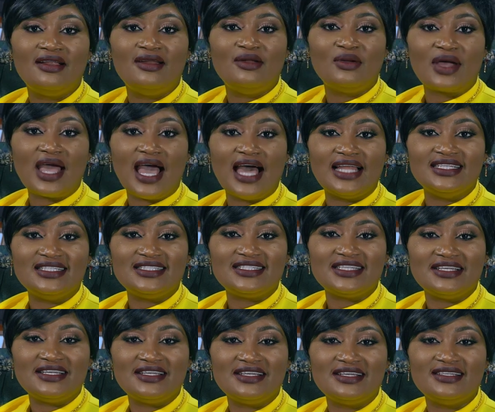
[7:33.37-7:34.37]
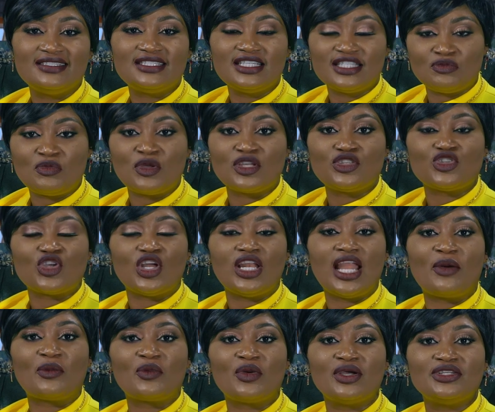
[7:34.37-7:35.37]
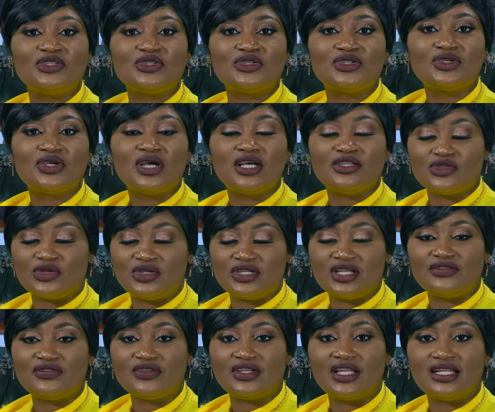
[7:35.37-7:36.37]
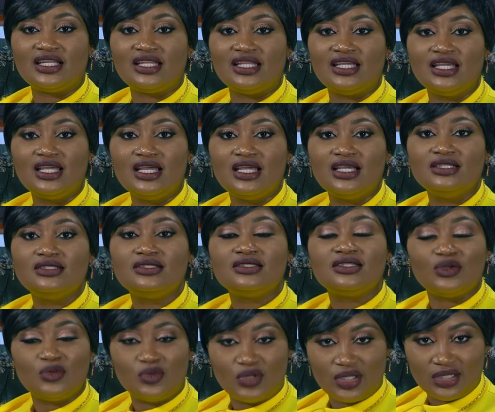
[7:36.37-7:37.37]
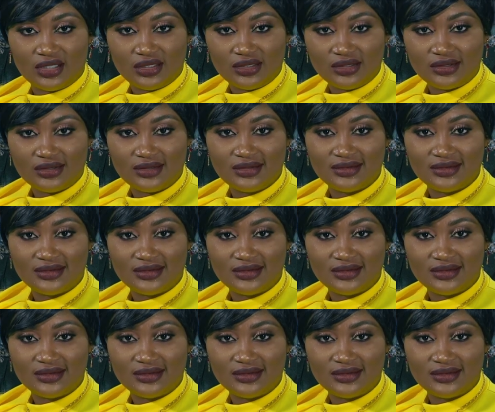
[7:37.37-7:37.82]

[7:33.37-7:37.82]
locality. She speaks your language, and so definitely she will